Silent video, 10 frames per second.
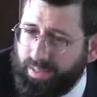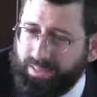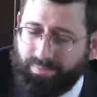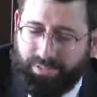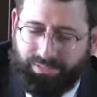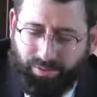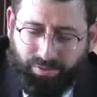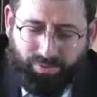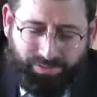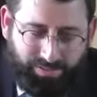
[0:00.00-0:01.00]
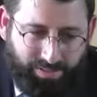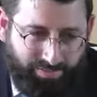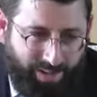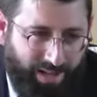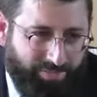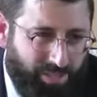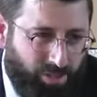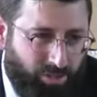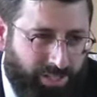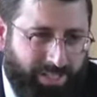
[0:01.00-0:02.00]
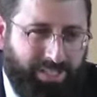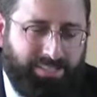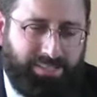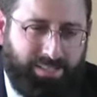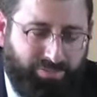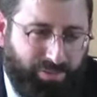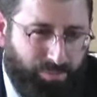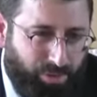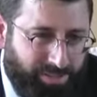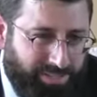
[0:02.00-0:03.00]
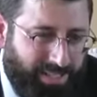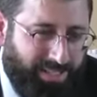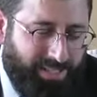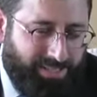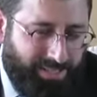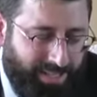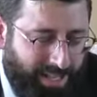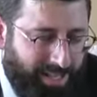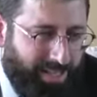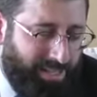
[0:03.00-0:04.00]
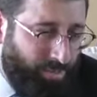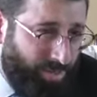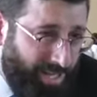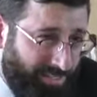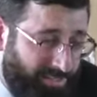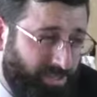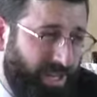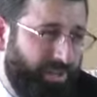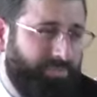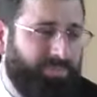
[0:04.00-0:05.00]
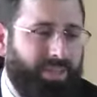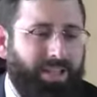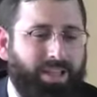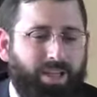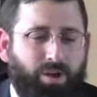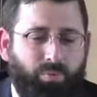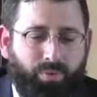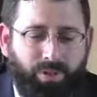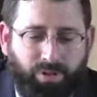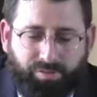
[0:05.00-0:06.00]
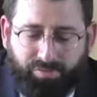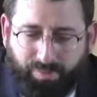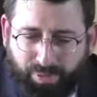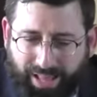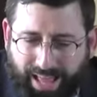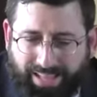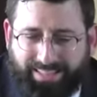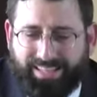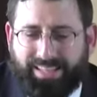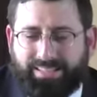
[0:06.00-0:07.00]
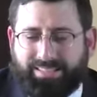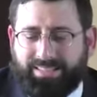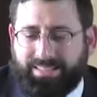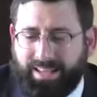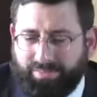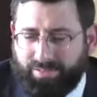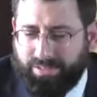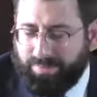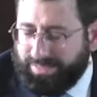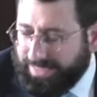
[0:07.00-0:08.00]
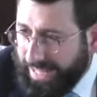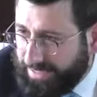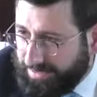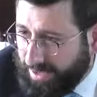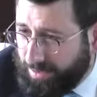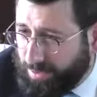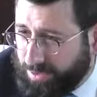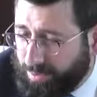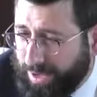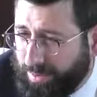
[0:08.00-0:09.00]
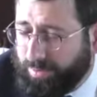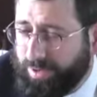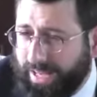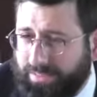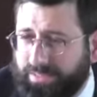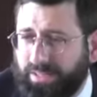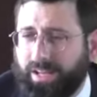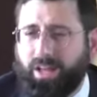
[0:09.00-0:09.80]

That means someone who's involved in learning is a different person today than they were yesterday. What we learn from plant is never to be satisfied with the way we were yesterday.